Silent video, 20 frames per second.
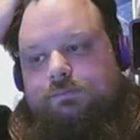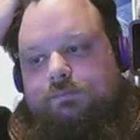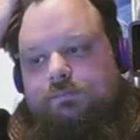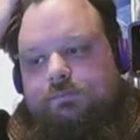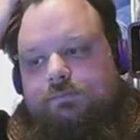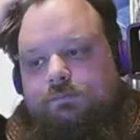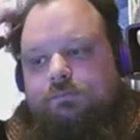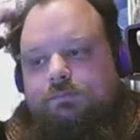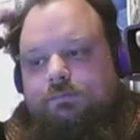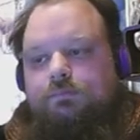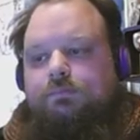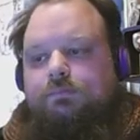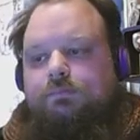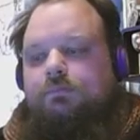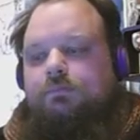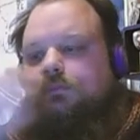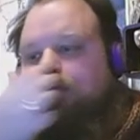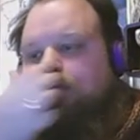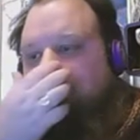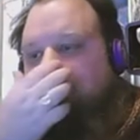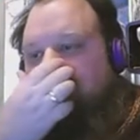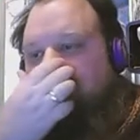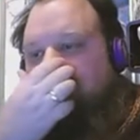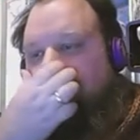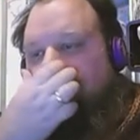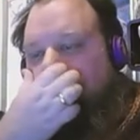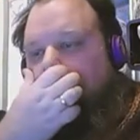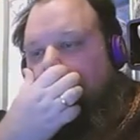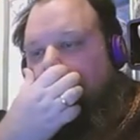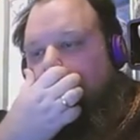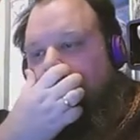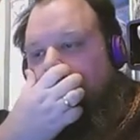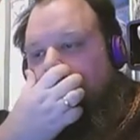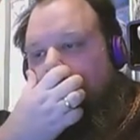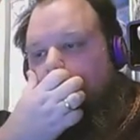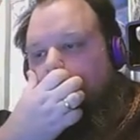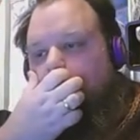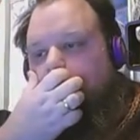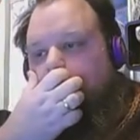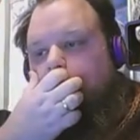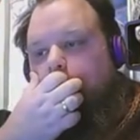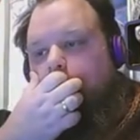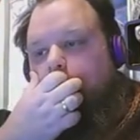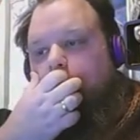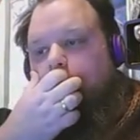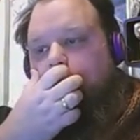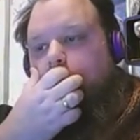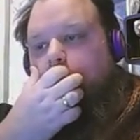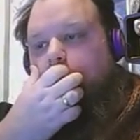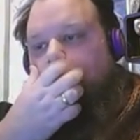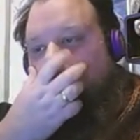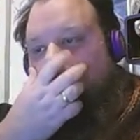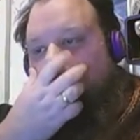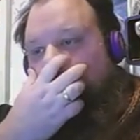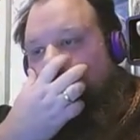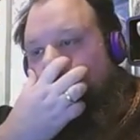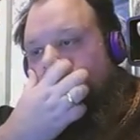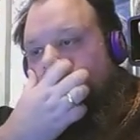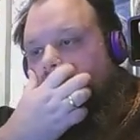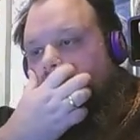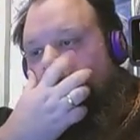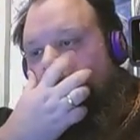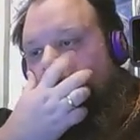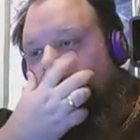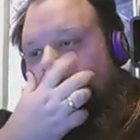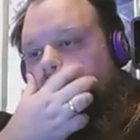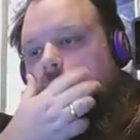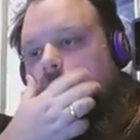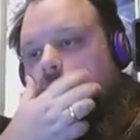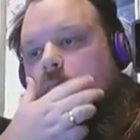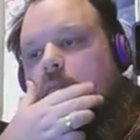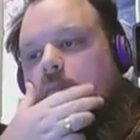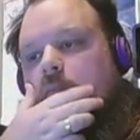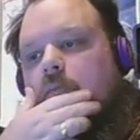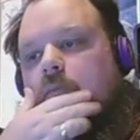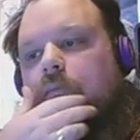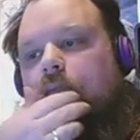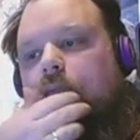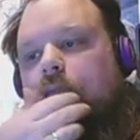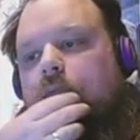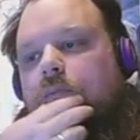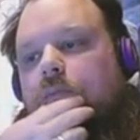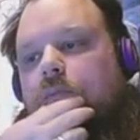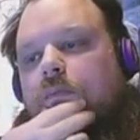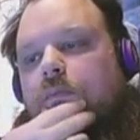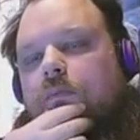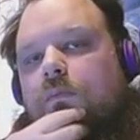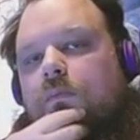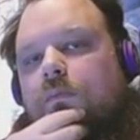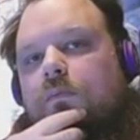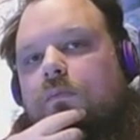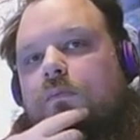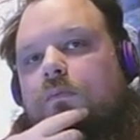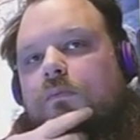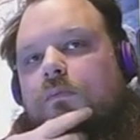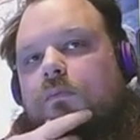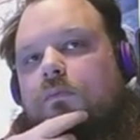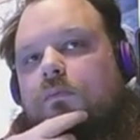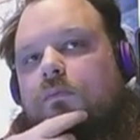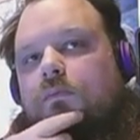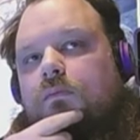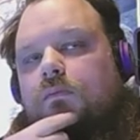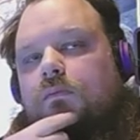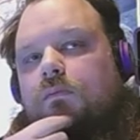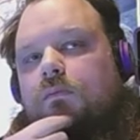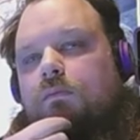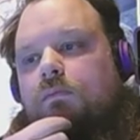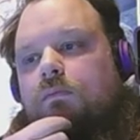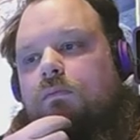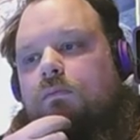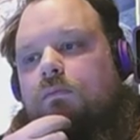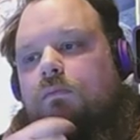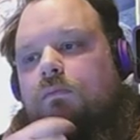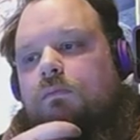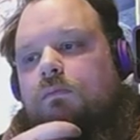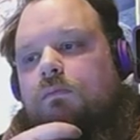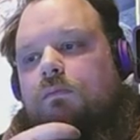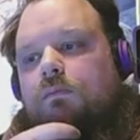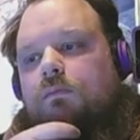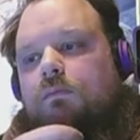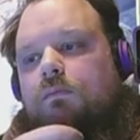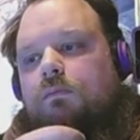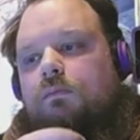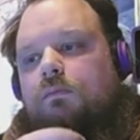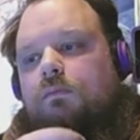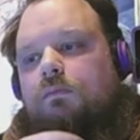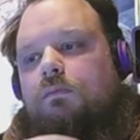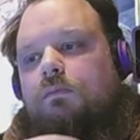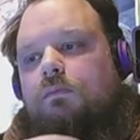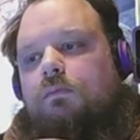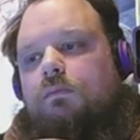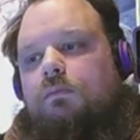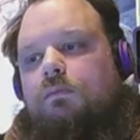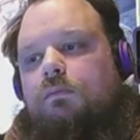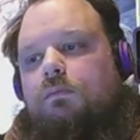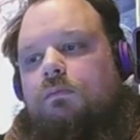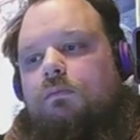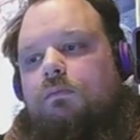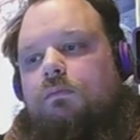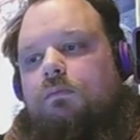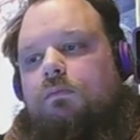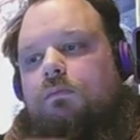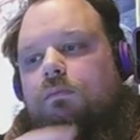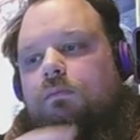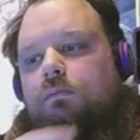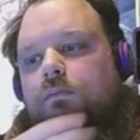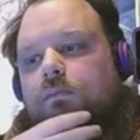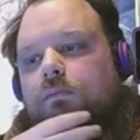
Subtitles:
(not speaking)